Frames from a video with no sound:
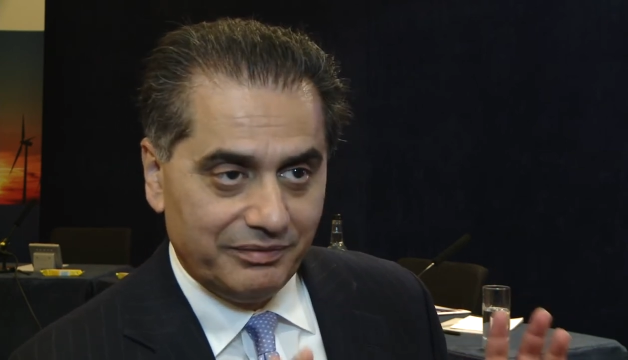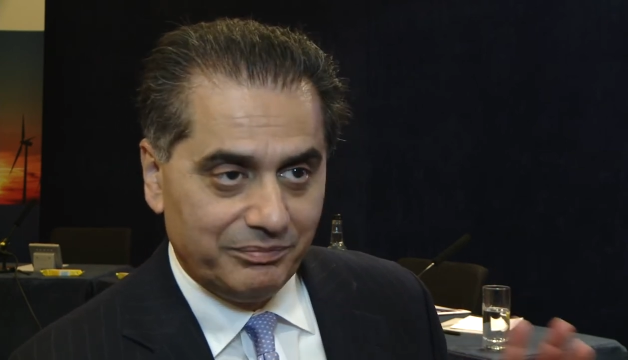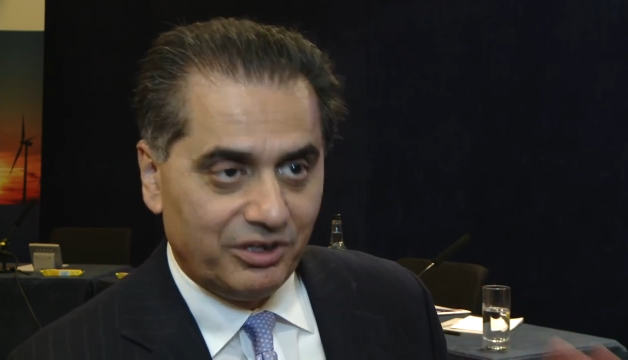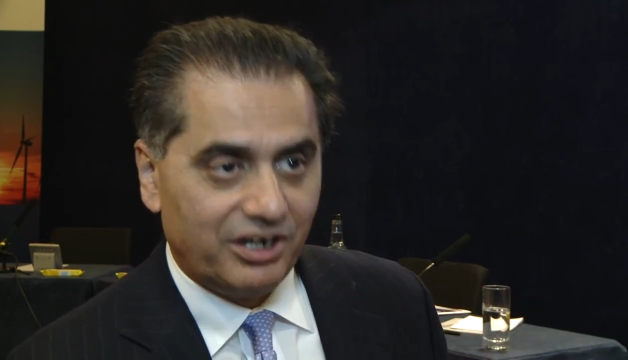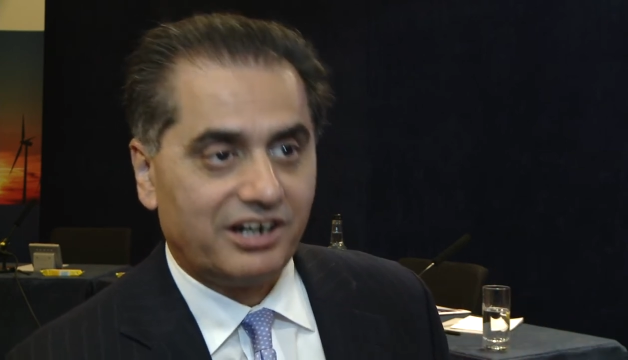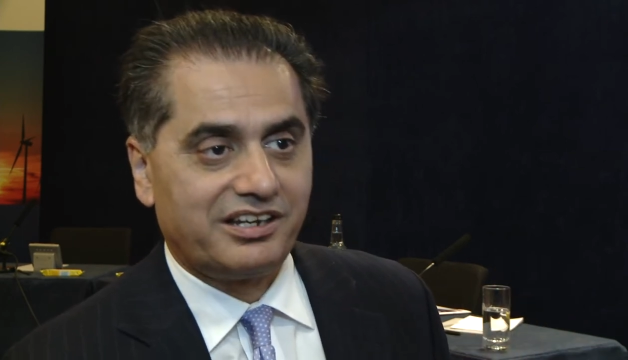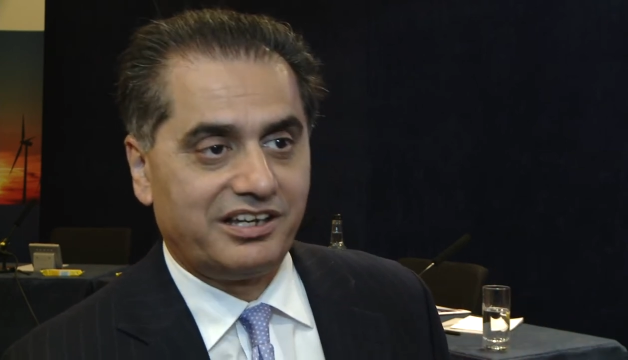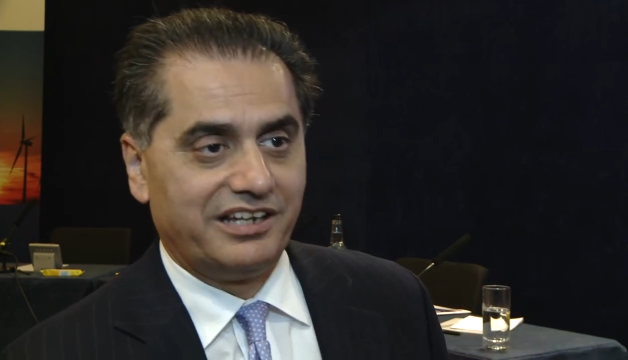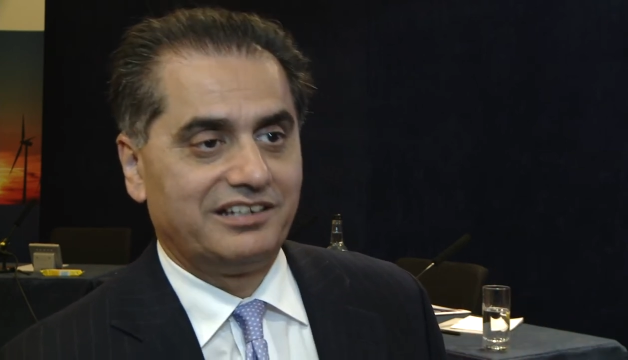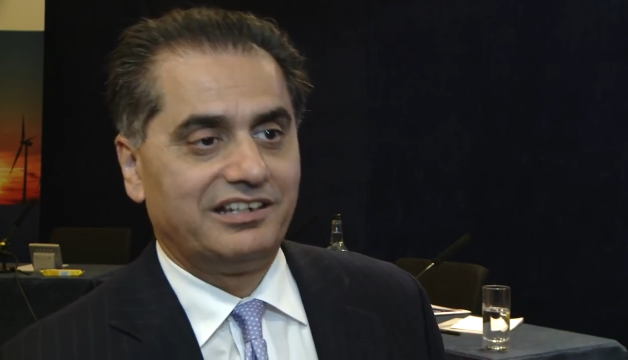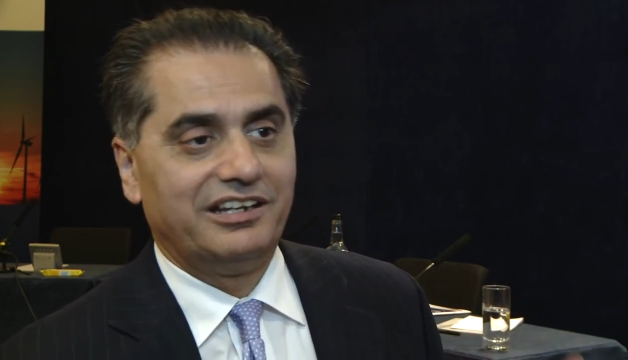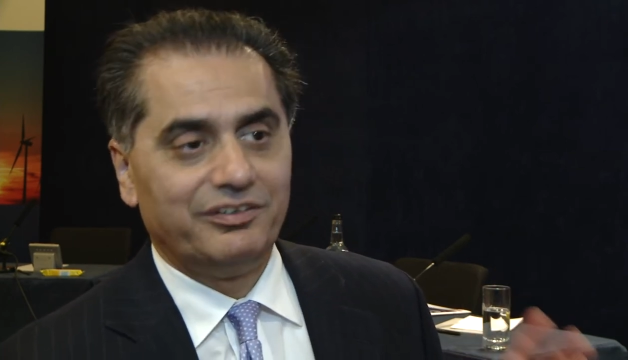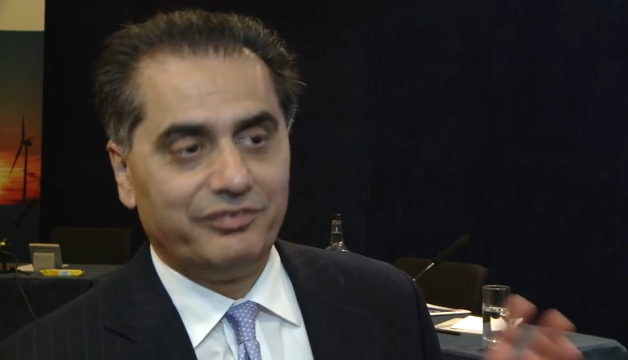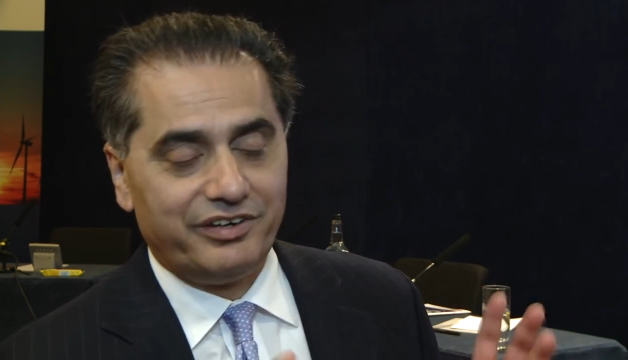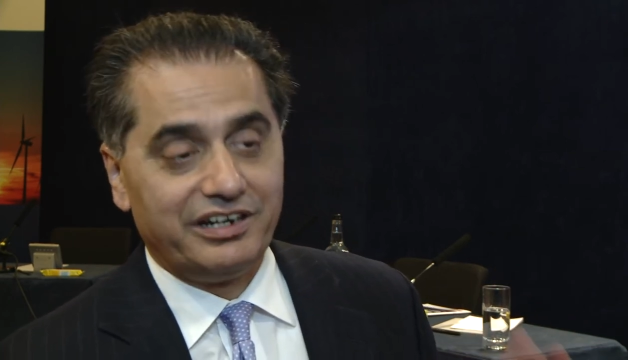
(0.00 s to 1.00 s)
market
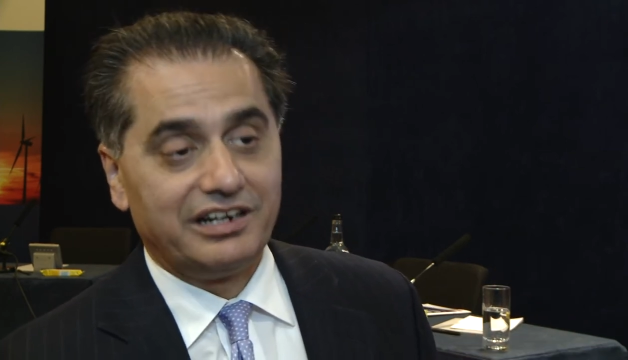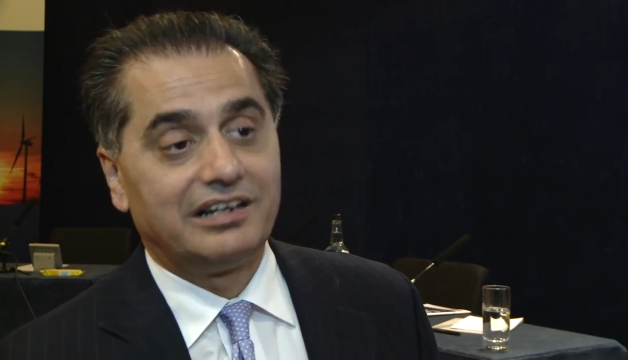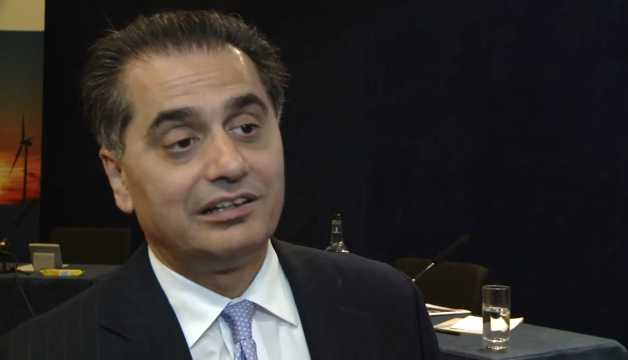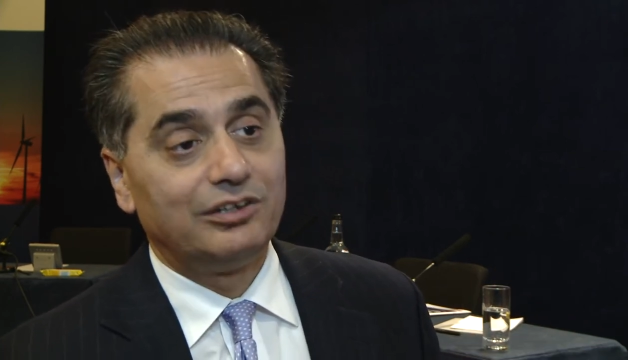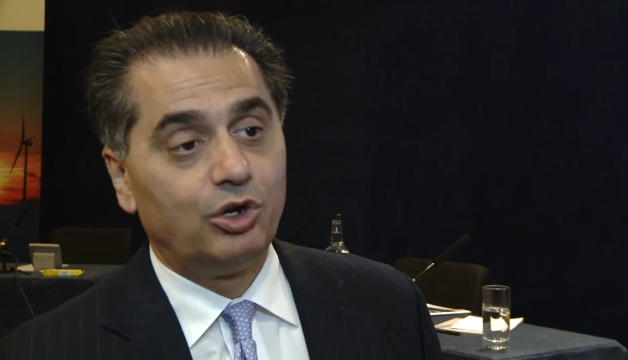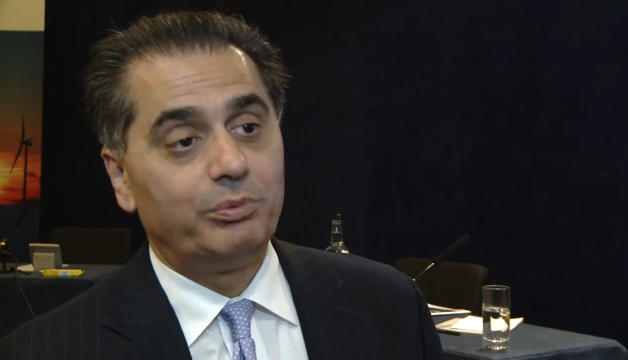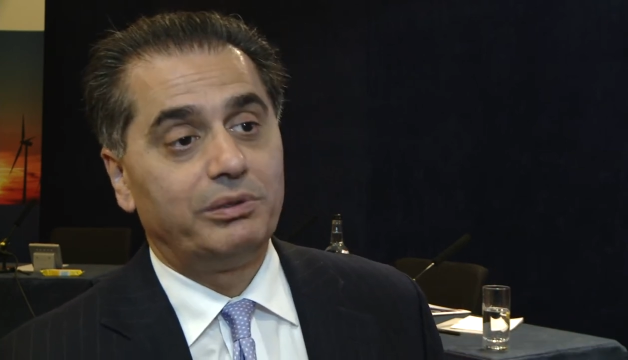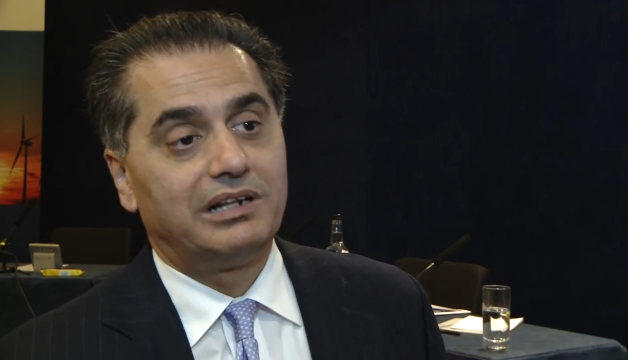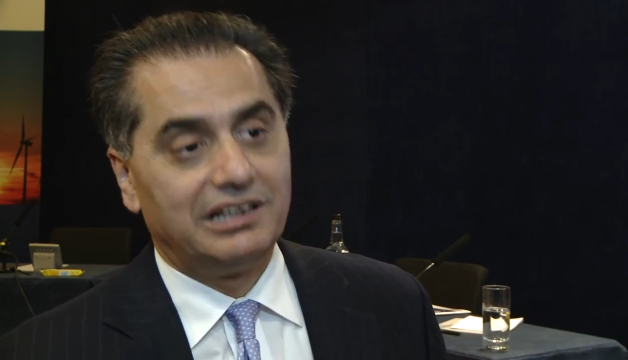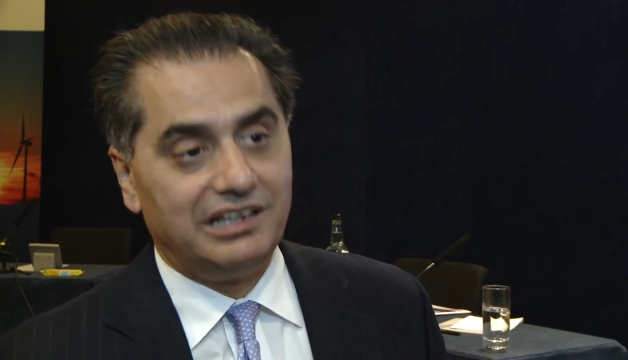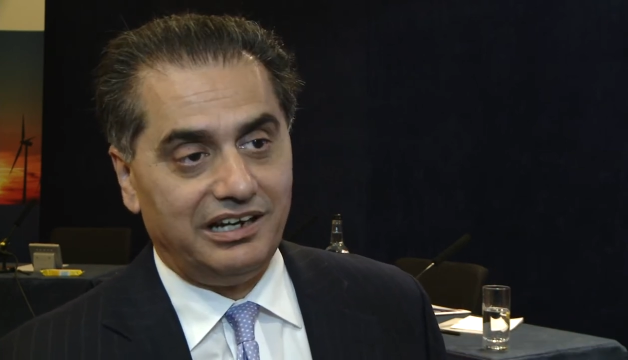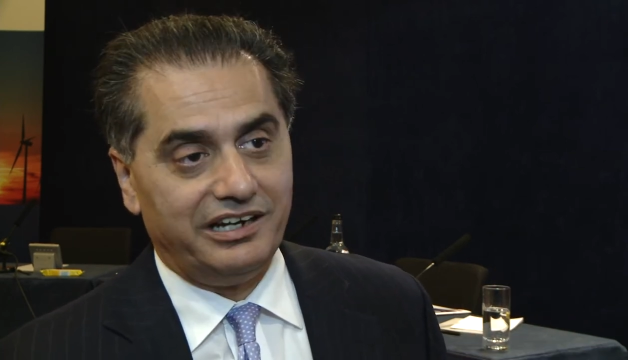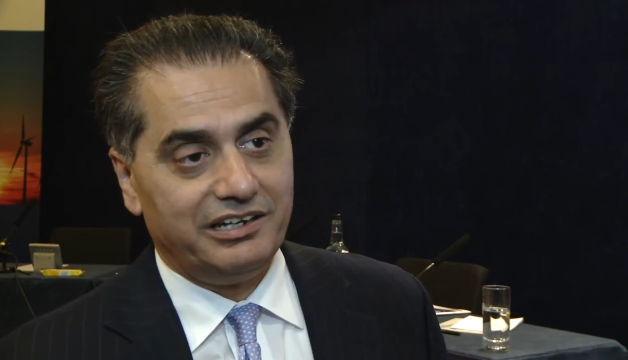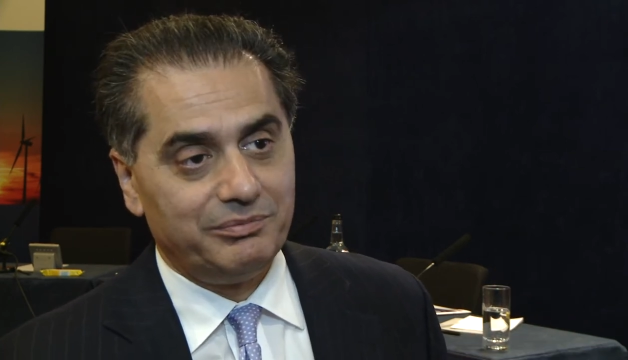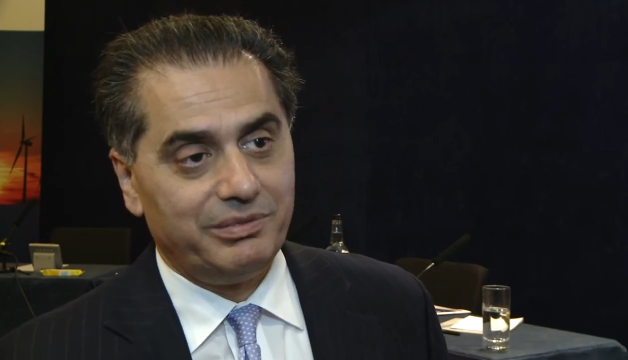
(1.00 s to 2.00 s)
and a very global
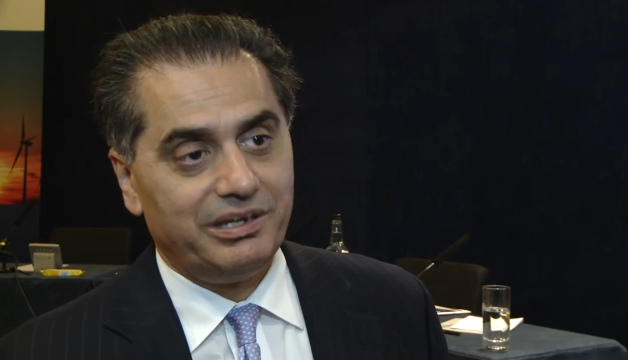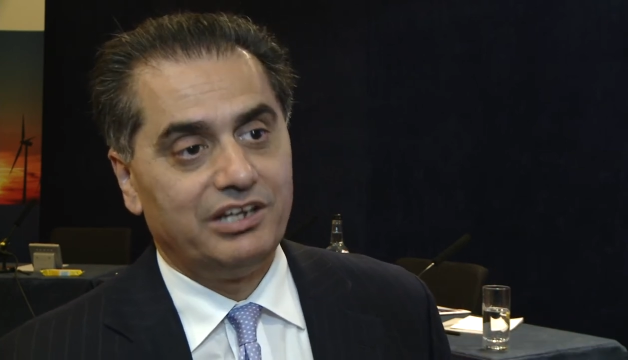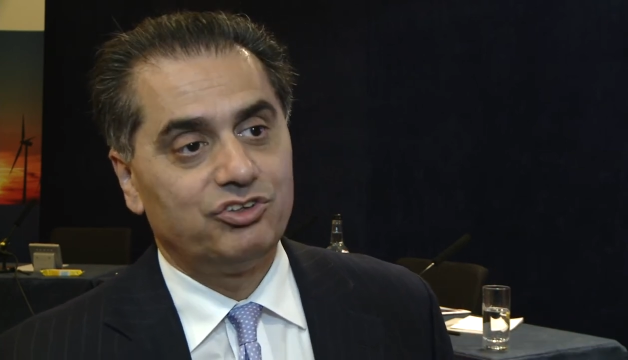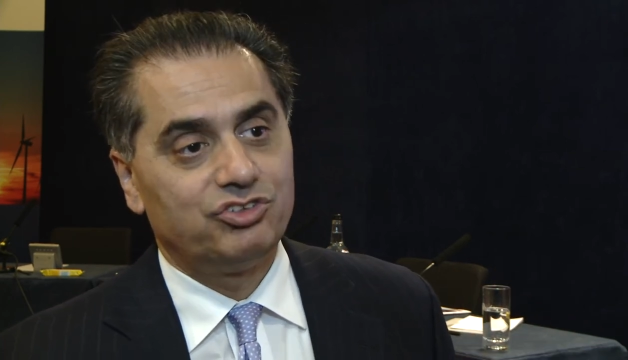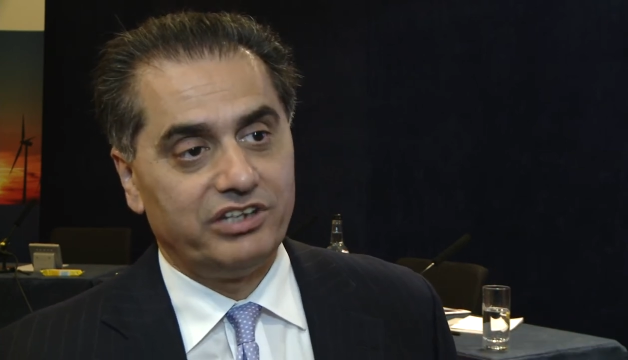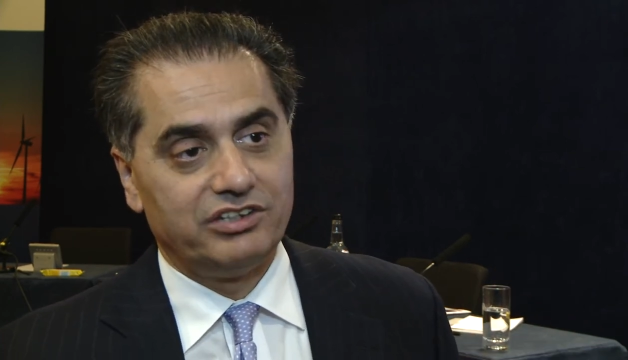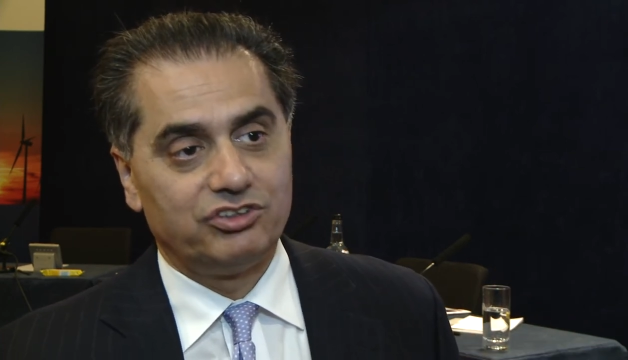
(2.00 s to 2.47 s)
client base,